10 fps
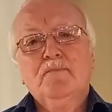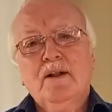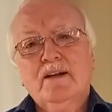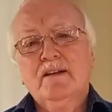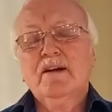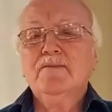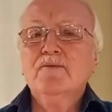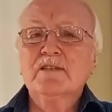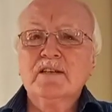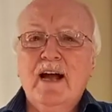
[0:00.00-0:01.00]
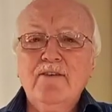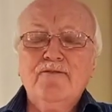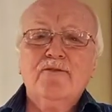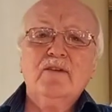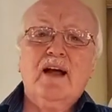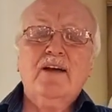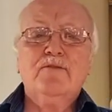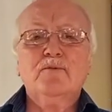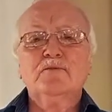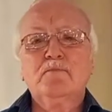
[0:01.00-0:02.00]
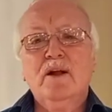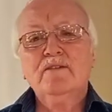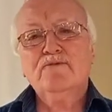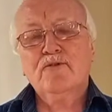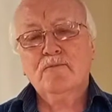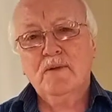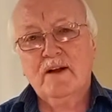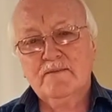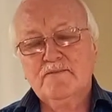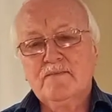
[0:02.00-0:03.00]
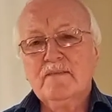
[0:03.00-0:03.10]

blood. It was life for life. It was blood for blood.